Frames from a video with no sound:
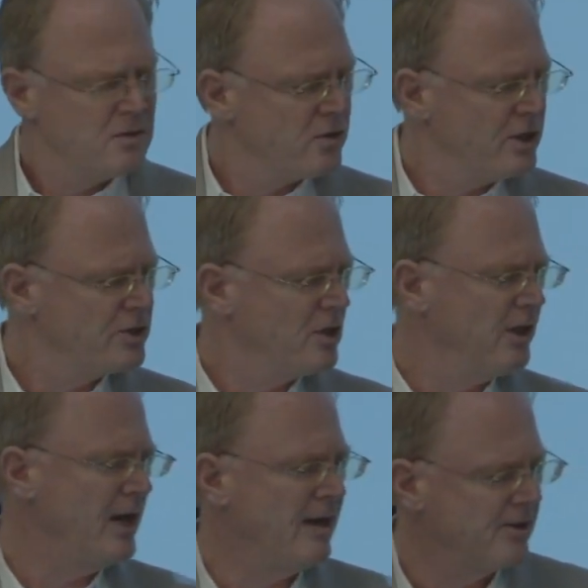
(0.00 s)
Traditional
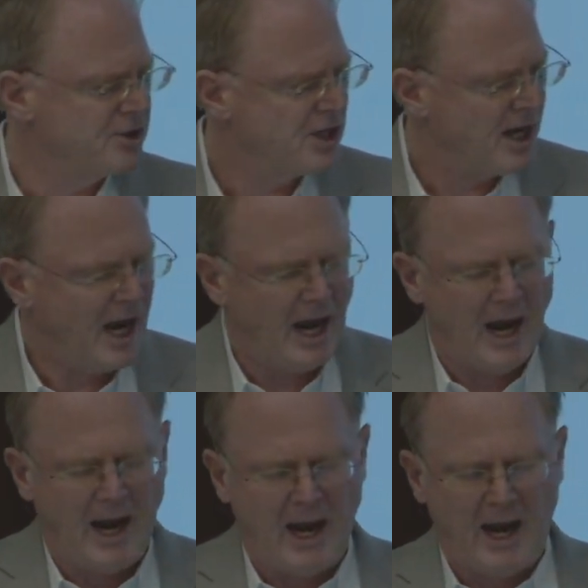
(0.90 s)
knowledge
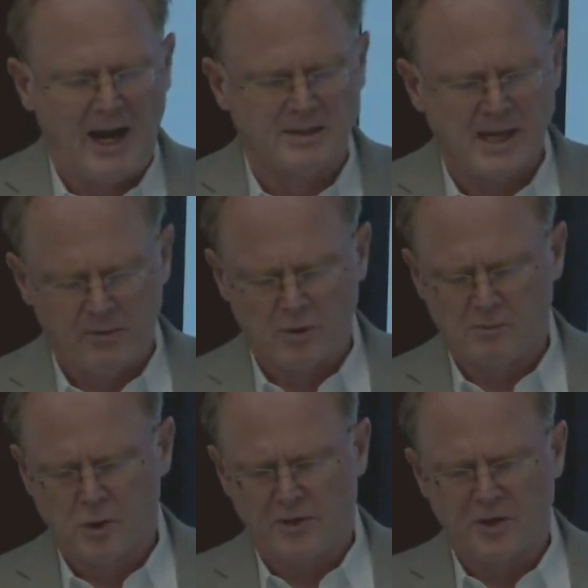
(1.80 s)
as I will
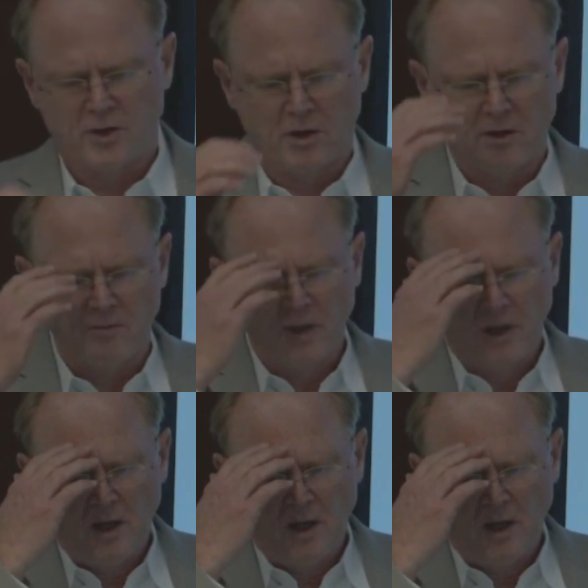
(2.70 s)
employ the term,